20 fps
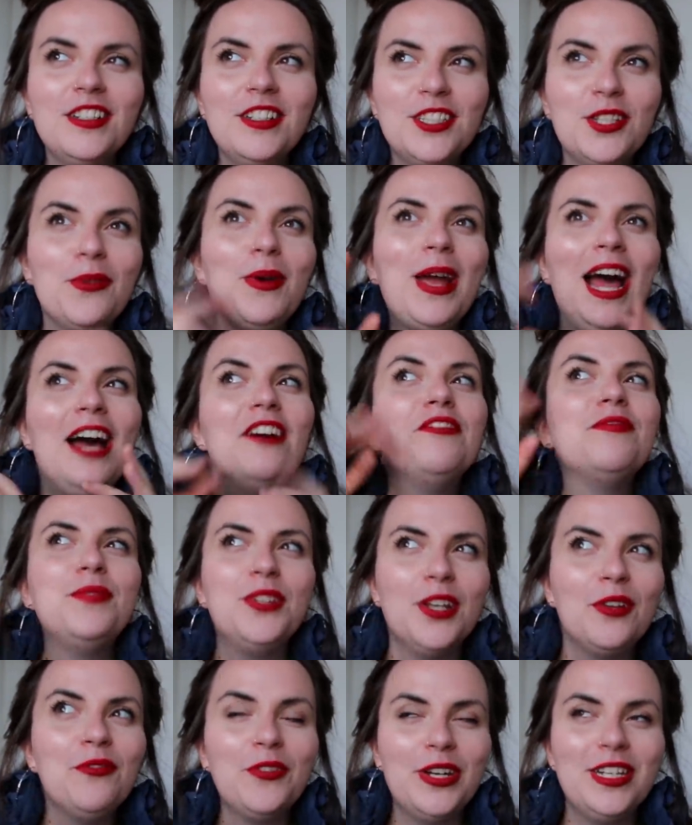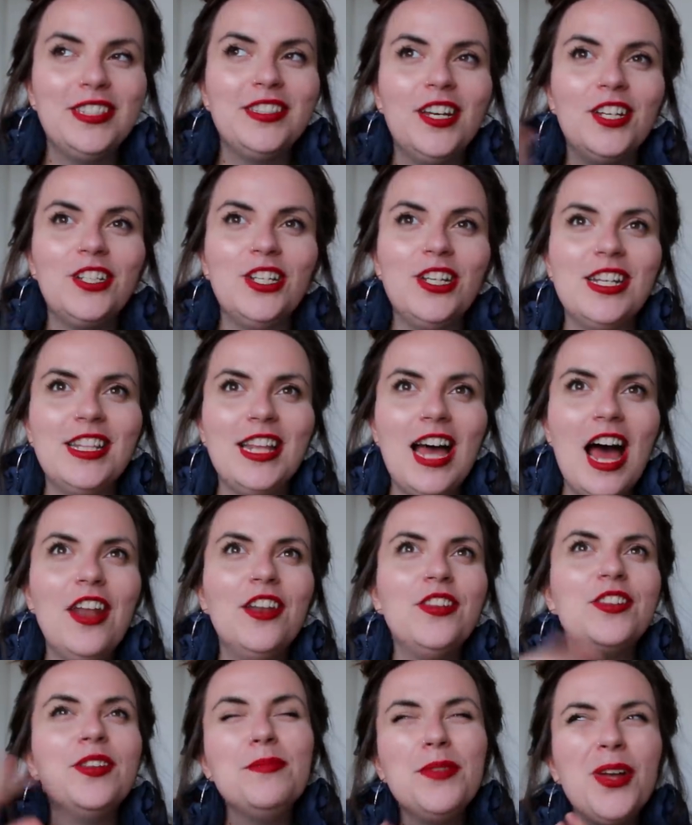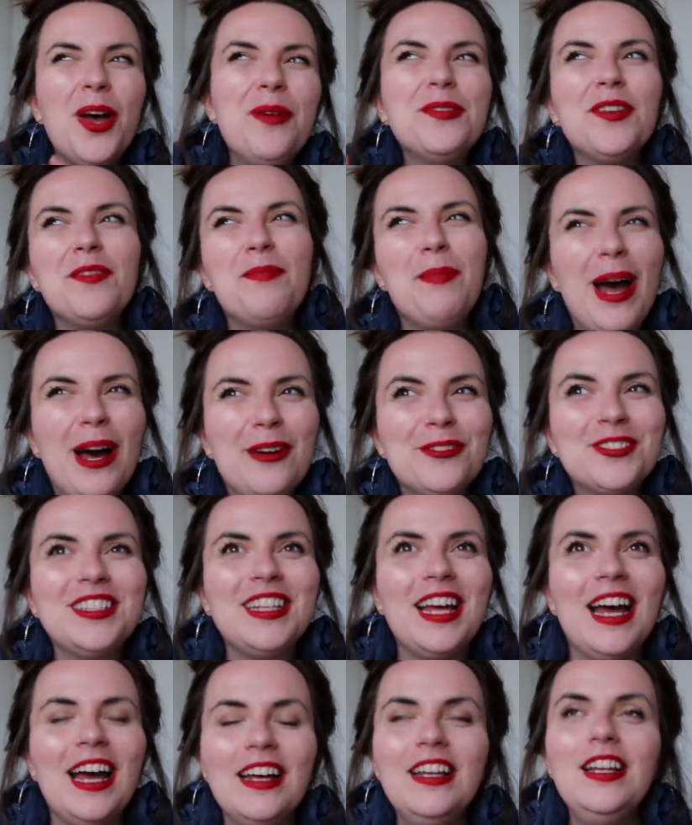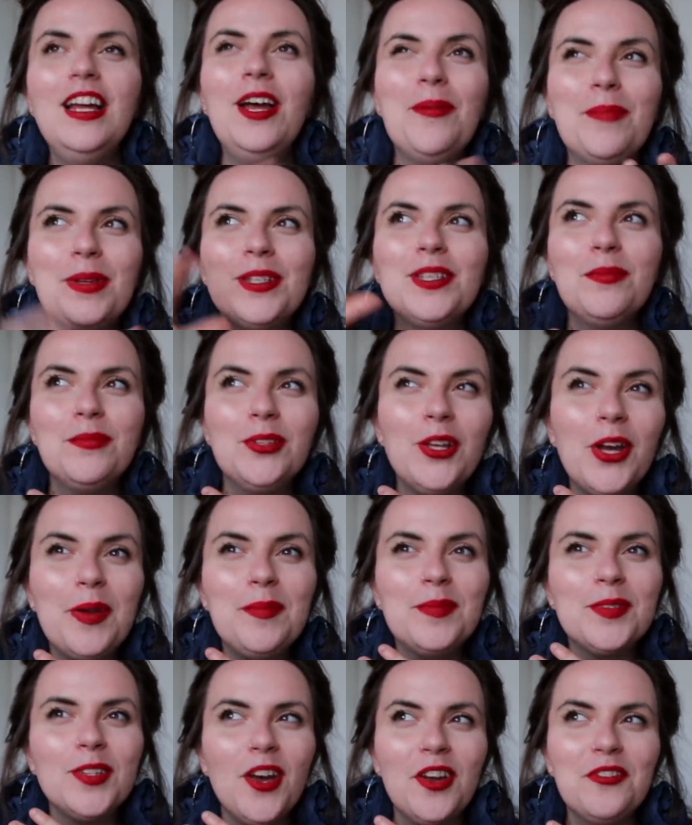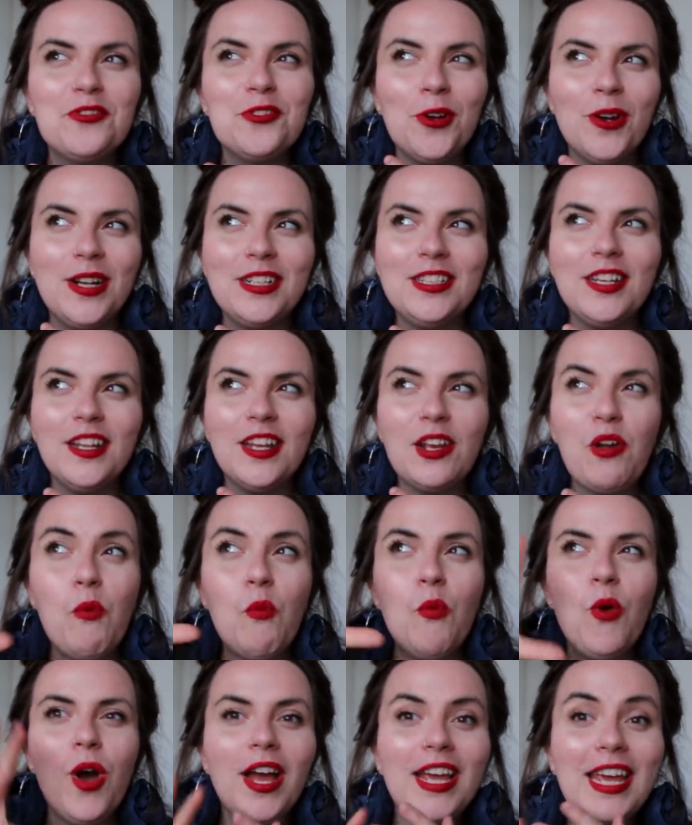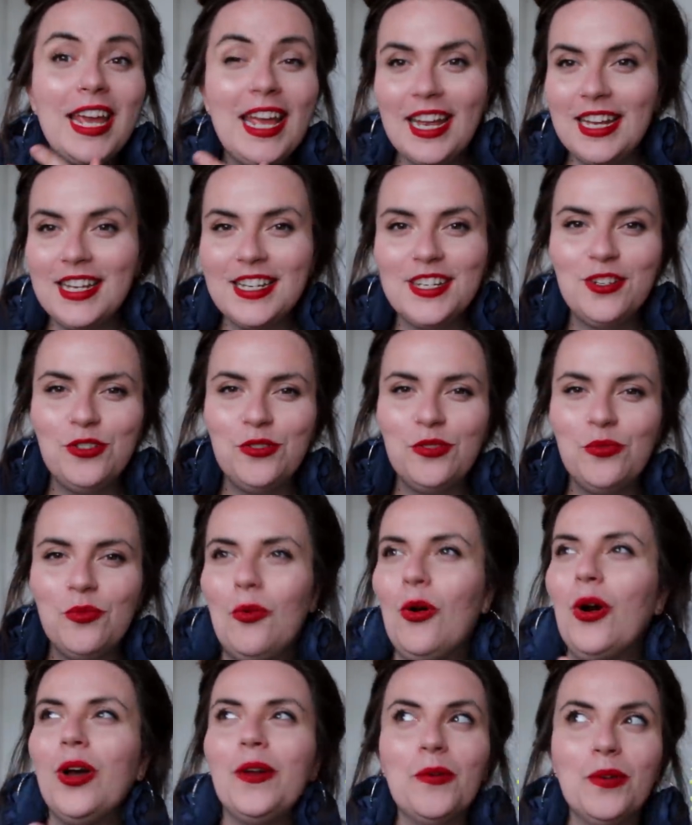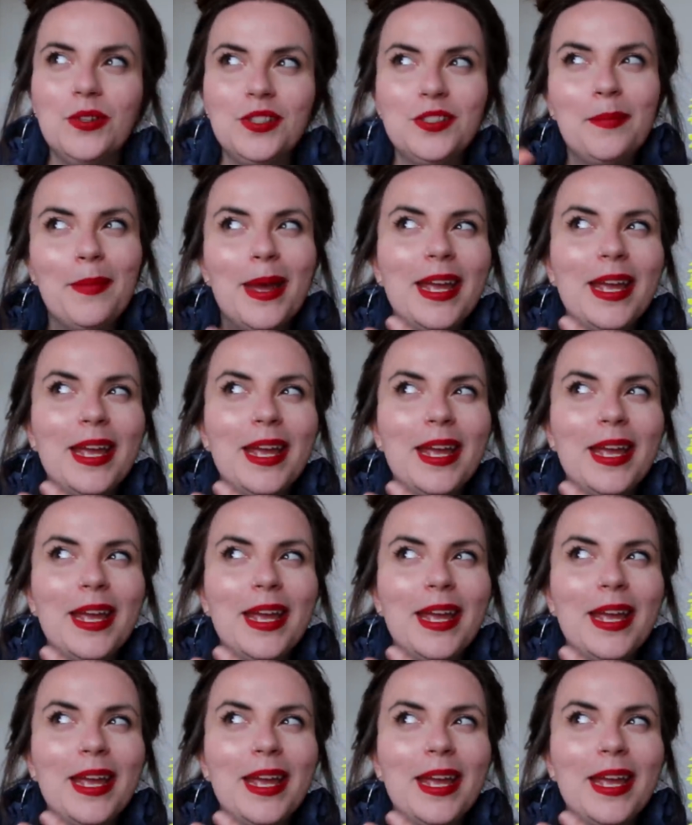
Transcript: So I have done research into that, and sometimes I've bowed to that, but sometimes I've tried to like work it into what I want to